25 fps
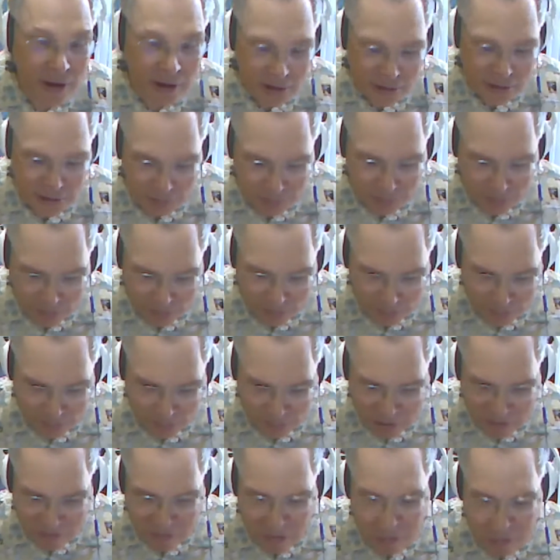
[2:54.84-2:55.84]
she was also
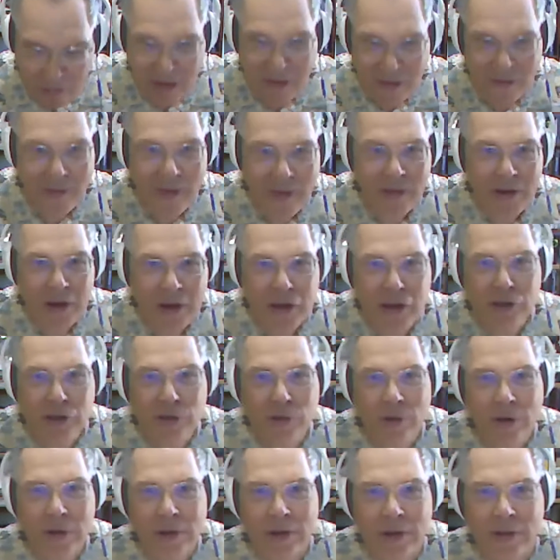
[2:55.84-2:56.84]
giving me a very
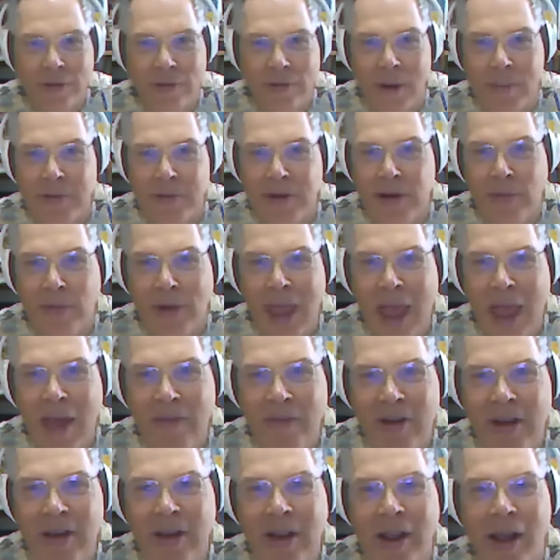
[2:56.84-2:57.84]
short description. We
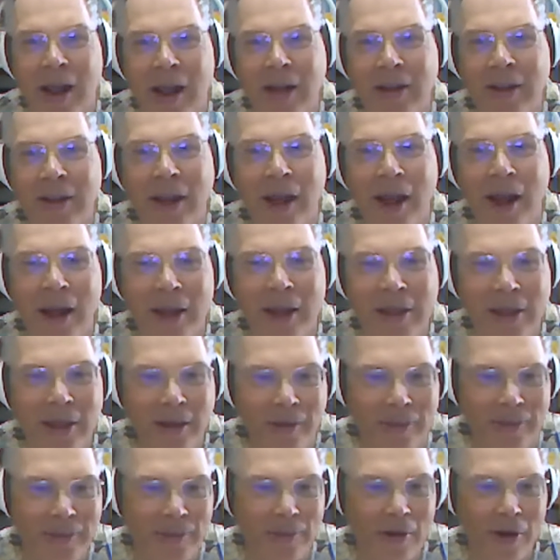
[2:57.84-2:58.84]
haven't talked on the
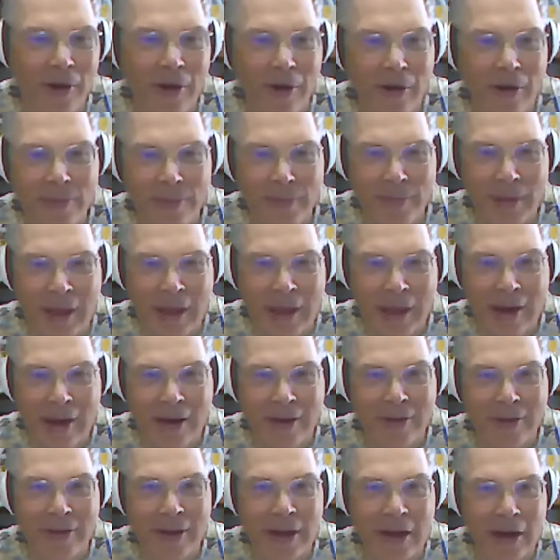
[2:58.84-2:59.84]
phone
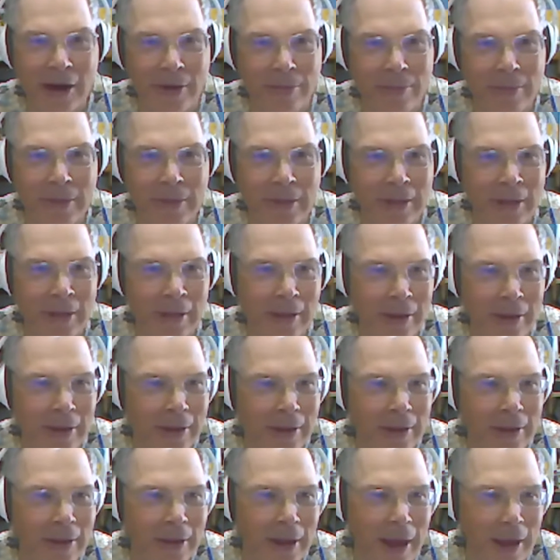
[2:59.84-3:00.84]
because you know
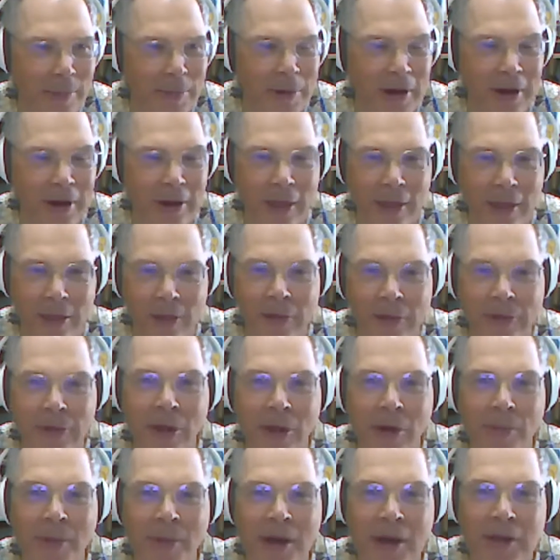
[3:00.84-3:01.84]
apparently there's
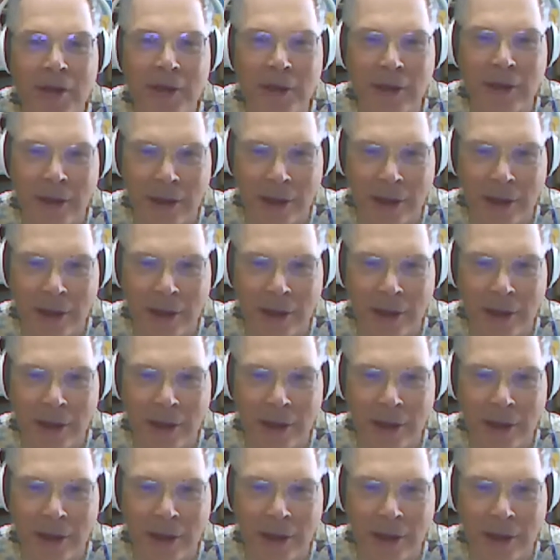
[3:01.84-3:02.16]
no budget to